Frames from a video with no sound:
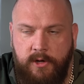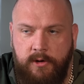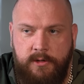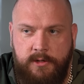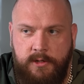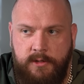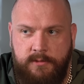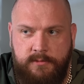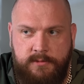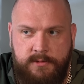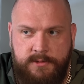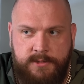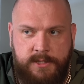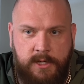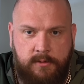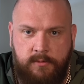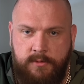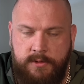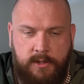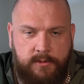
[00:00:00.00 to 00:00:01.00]
sorry to
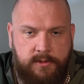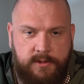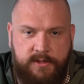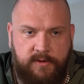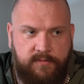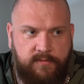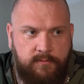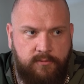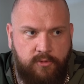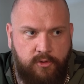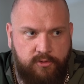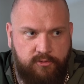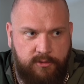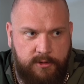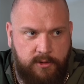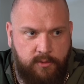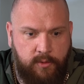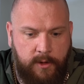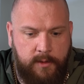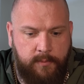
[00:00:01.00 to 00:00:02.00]
take you down a different road
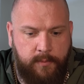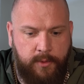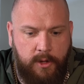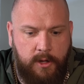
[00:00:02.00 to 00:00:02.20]
real quick,